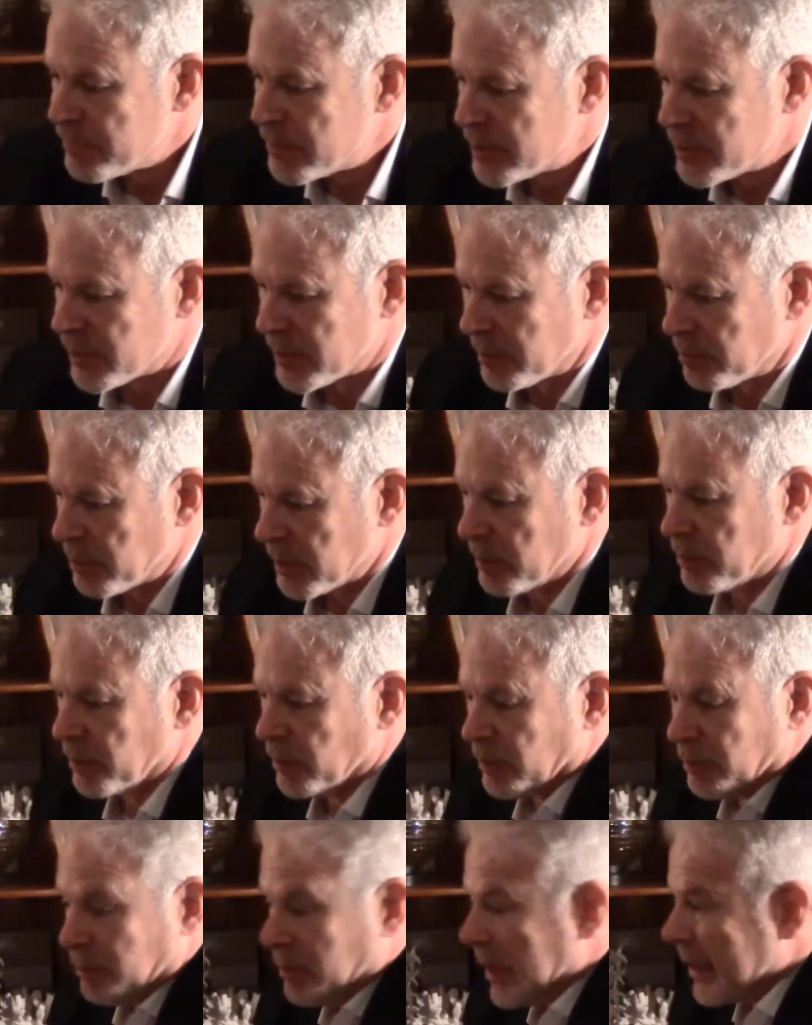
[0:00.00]
some
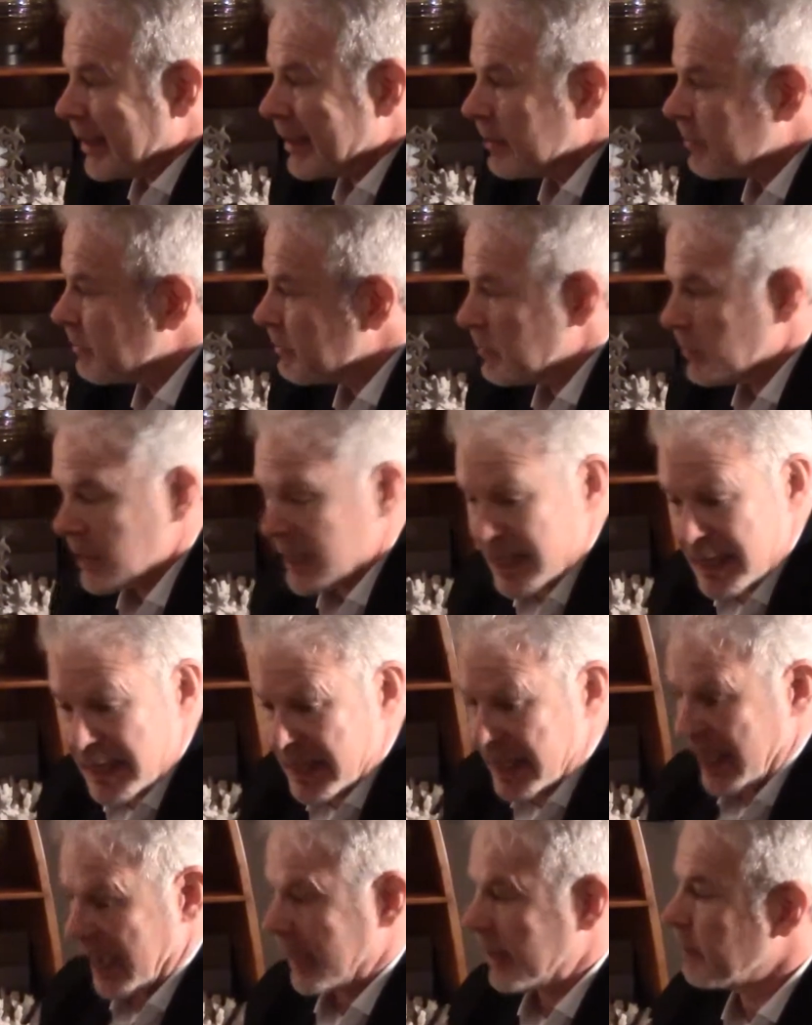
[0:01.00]
people may
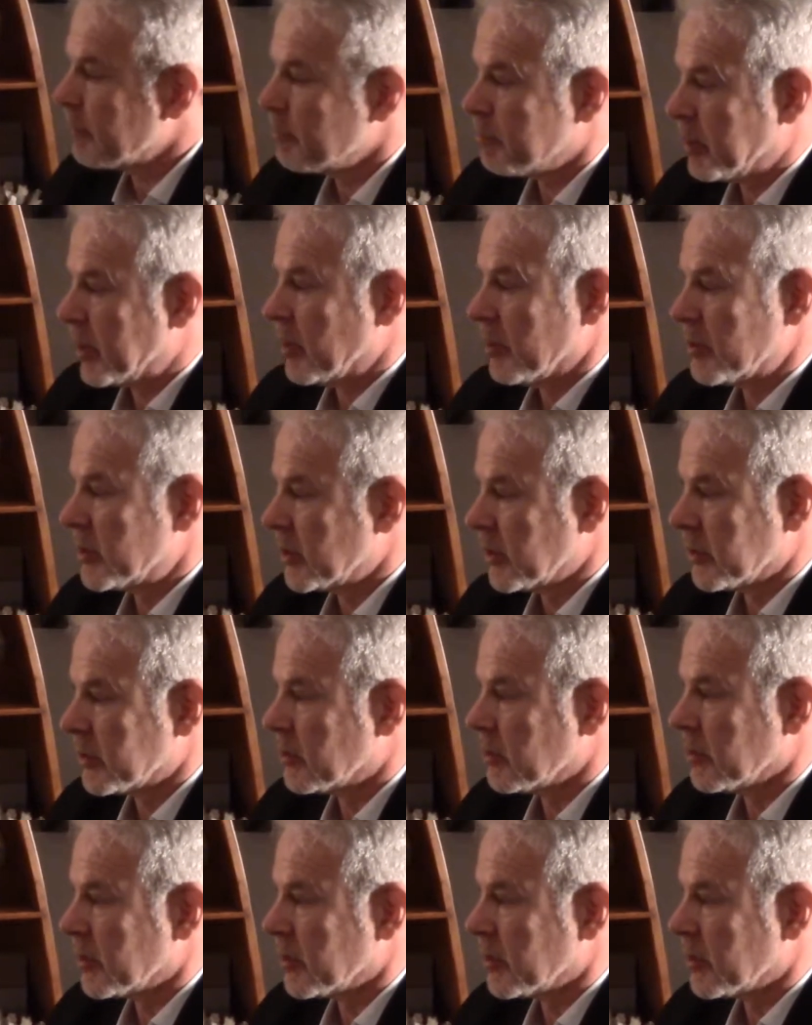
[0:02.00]
get piercings or